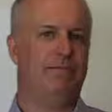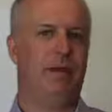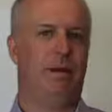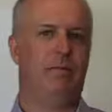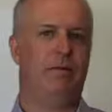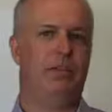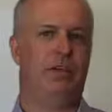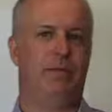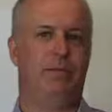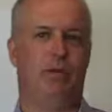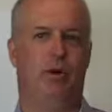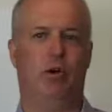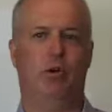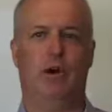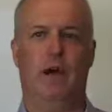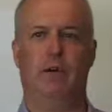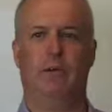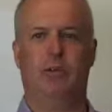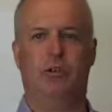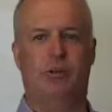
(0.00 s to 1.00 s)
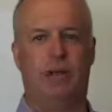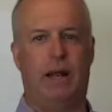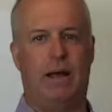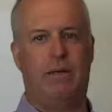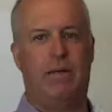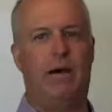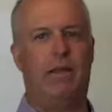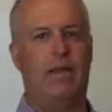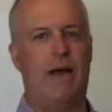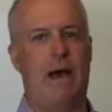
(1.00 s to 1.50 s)
membership program or should I
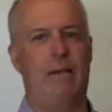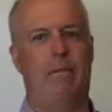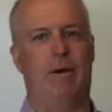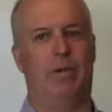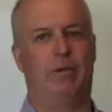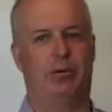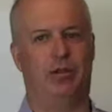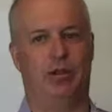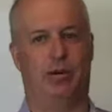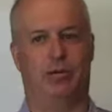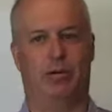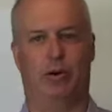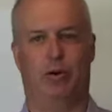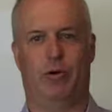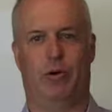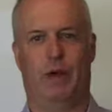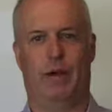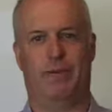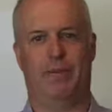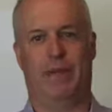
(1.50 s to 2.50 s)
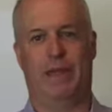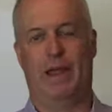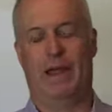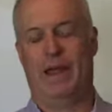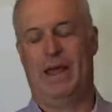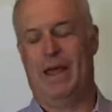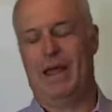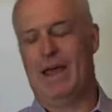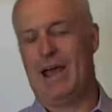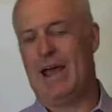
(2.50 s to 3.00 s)
buy that membership program?
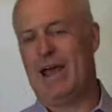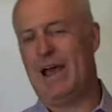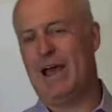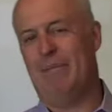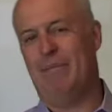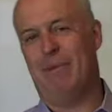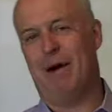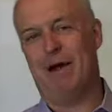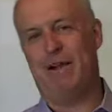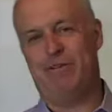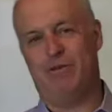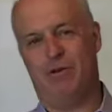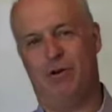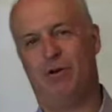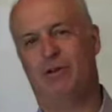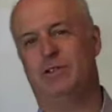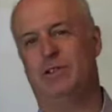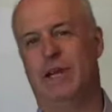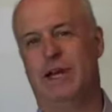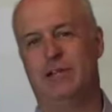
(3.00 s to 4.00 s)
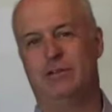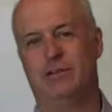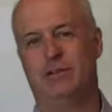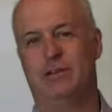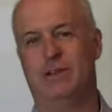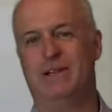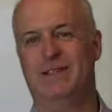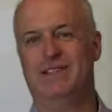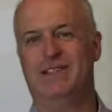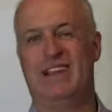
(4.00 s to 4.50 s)
And my first
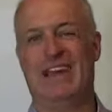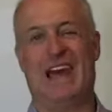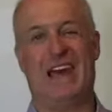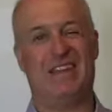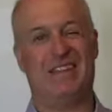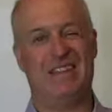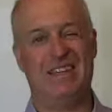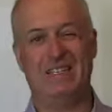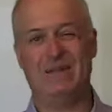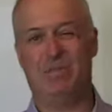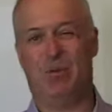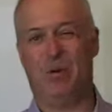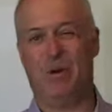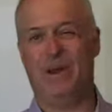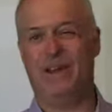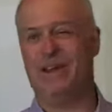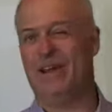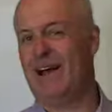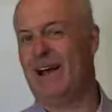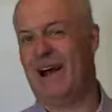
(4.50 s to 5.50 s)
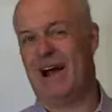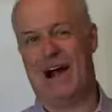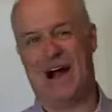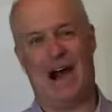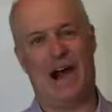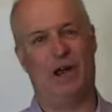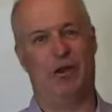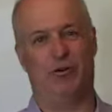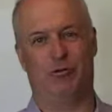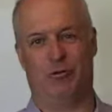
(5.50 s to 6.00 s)
answer is, at this point,
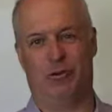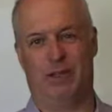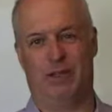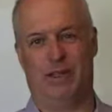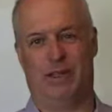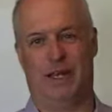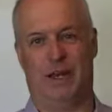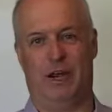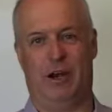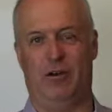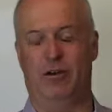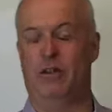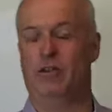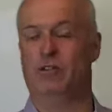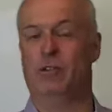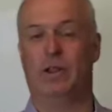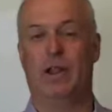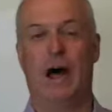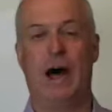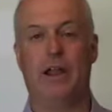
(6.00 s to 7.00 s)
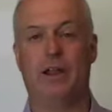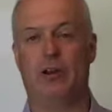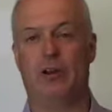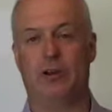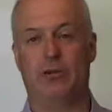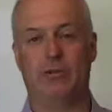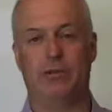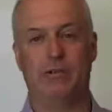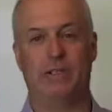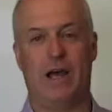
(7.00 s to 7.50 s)
I don't really care. There's a lot of
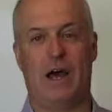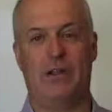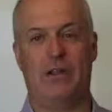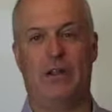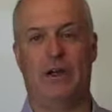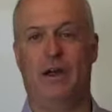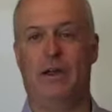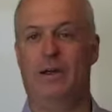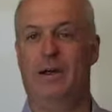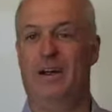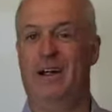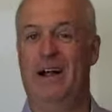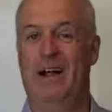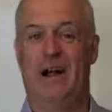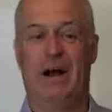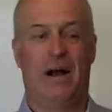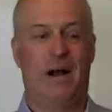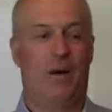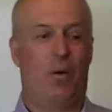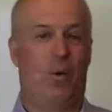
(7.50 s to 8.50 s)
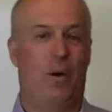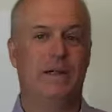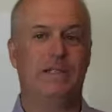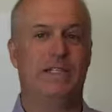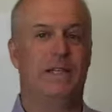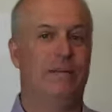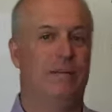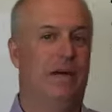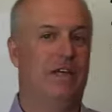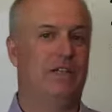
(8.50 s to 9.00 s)
good ones out there.
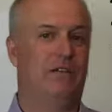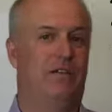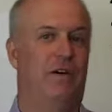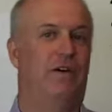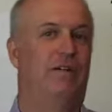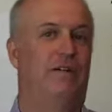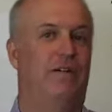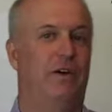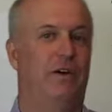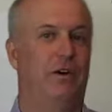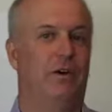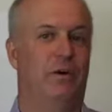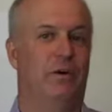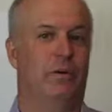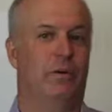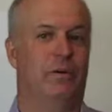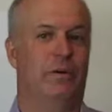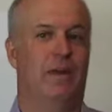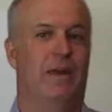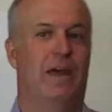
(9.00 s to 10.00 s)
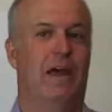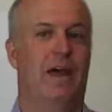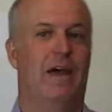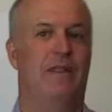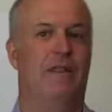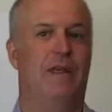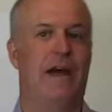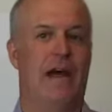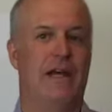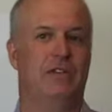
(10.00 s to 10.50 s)
What's the best fit for you?
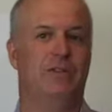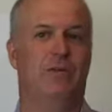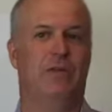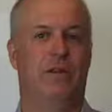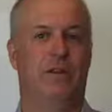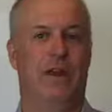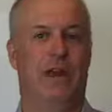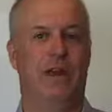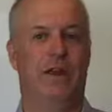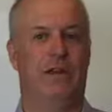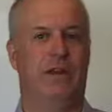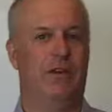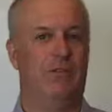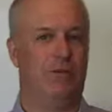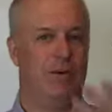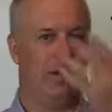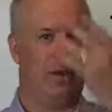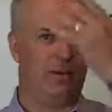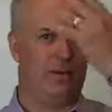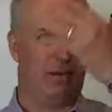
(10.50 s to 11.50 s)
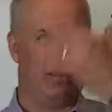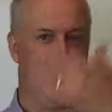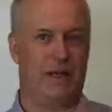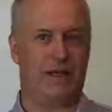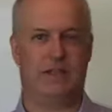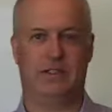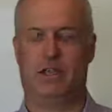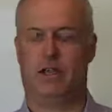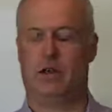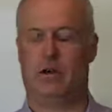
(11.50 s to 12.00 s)
And that's when they give me the
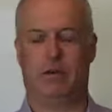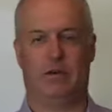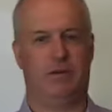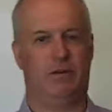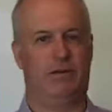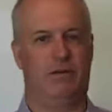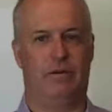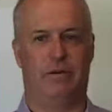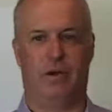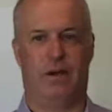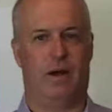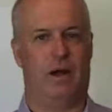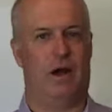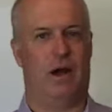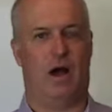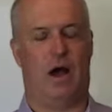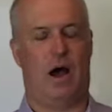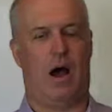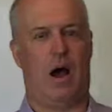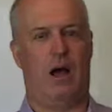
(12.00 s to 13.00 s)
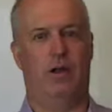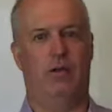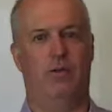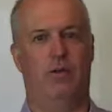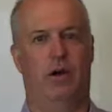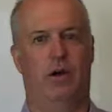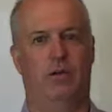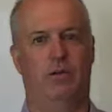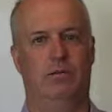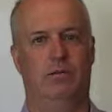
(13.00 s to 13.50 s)
blank stare of, I don't
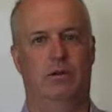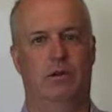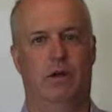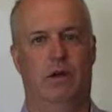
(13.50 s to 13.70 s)
know.